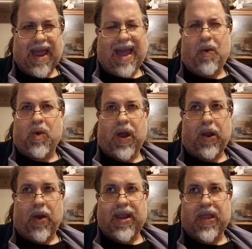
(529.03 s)
How can
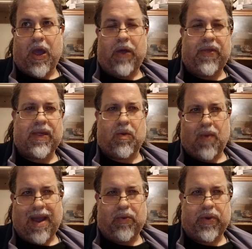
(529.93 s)
I turn this
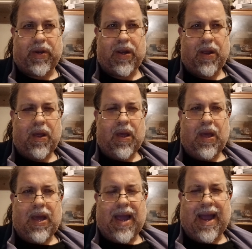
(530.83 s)
around
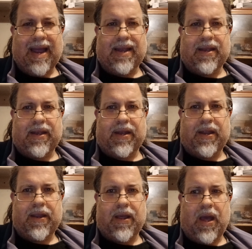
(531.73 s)
and
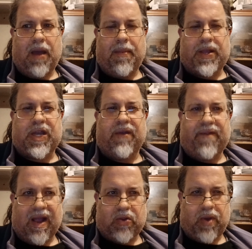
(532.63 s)
achieve
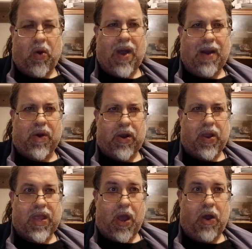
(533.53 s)
victory? Or how can I
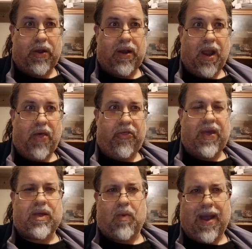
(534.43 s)
turn
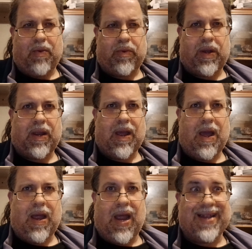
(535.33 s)
this around
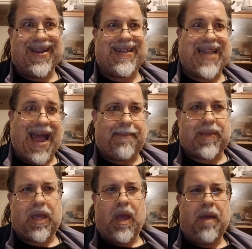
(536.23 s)
and
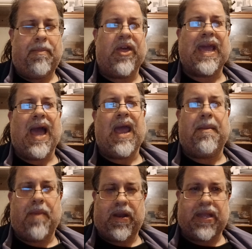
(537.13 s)
adapt the
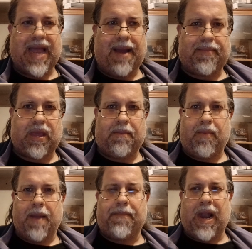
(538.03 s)
game and adapt
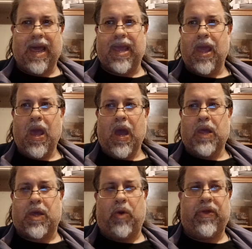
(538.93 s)
my play
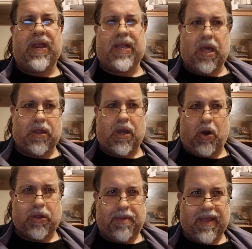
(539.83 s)
so that it doesn't
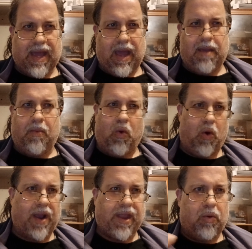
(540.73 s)
cost me the game
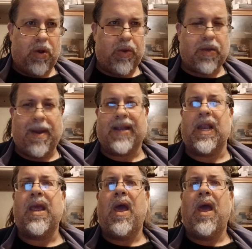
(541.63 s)
or I don't lose so badly?